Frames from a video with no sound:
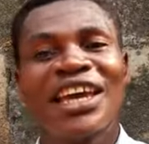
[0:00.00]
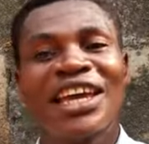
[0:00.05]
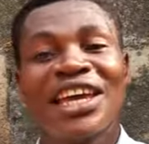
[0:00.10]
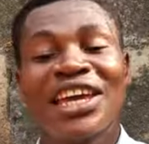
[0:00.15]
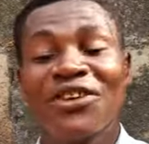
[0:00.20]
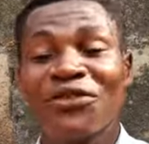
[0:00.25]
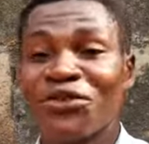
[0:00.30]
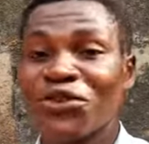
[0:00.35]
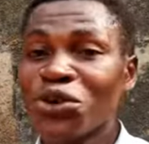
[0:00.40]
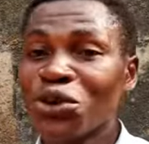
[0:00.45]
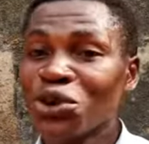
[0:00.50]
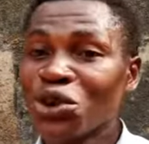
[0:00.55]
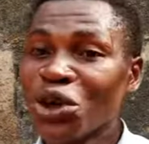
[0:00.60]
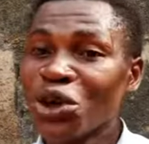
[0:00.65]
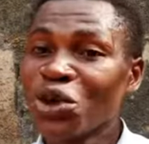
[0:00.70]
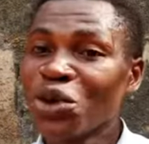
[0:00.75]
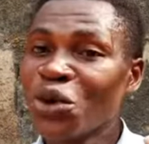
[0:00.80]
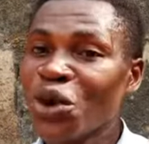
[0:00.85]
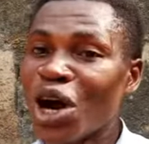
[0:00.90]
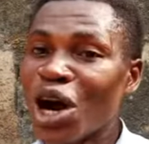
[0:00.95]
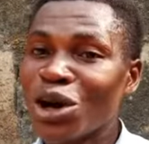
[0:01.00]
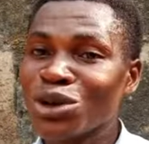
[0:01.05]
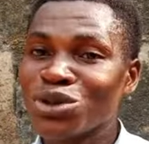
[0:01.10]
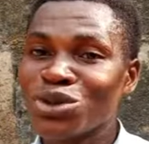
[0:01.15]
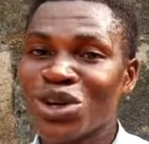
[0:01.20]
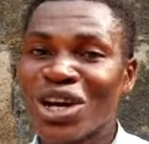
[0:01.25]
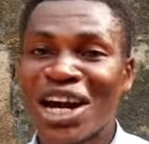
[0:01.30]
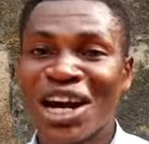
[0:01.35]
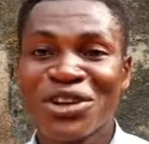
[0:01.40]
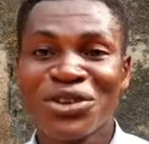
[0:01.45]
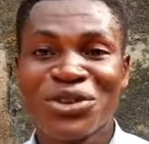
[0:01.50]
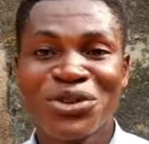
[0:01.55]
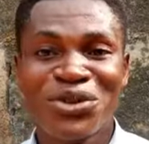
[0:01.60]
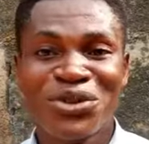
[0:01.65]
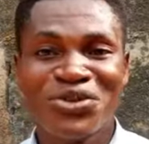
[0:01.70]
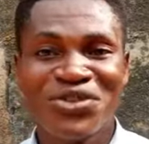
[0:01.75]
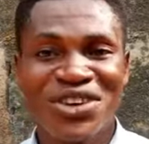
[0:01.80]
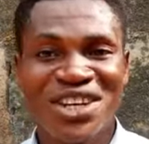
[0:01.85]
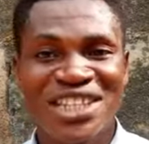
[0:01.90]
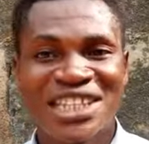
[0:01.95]
if you don't know how to handle
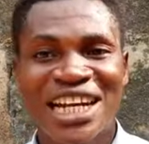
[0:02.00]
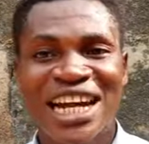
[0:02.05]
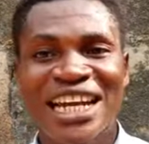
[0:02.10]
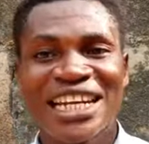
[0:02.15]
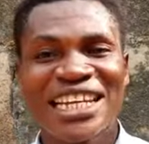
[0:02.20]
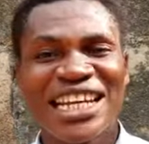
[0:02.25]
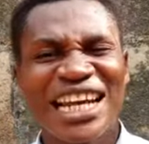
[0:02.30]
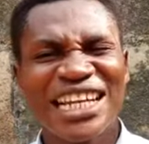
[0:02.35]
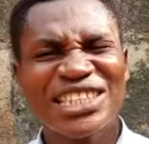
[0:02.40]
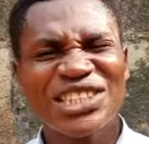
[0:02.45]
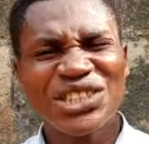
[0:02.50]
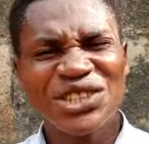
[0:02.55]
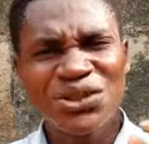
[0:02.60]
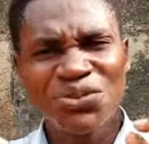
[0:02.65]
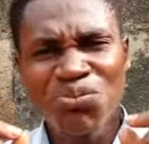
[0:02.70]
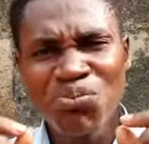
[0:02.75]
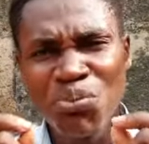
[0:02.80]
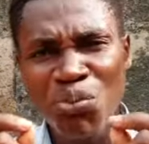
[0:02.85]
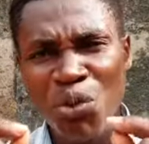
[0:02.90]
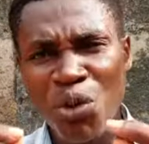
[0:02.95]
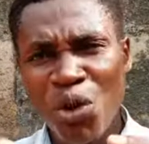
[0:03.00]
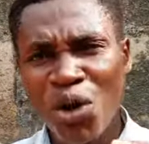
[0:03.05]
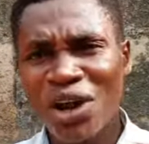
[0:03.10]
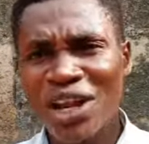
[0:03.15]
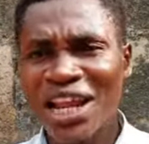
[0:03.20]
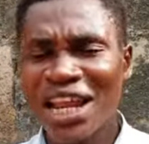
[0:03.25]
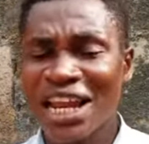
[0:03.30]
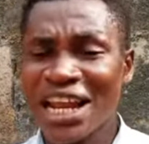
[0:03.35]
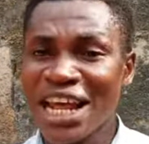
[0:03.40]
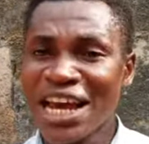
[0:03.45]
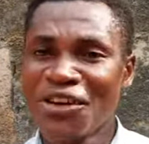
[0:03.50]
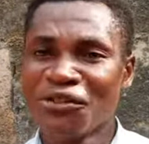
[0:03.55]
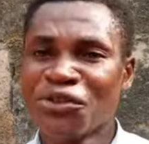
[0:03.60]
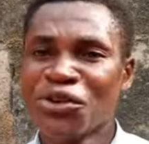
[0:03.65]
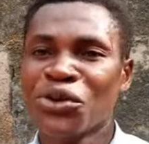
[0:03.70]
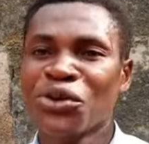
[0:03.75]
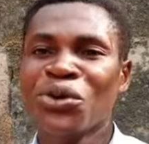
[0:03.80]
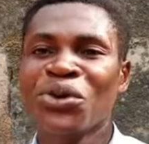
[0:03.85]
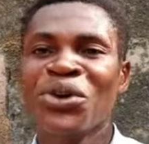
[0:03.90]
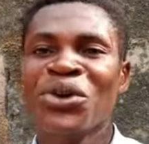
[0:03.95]
fish at their smaller
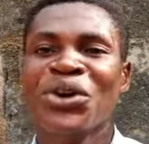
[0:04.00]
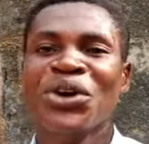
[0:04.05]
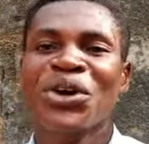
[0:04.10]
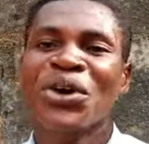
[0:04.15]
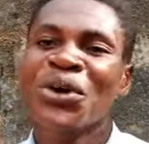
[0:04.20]
level,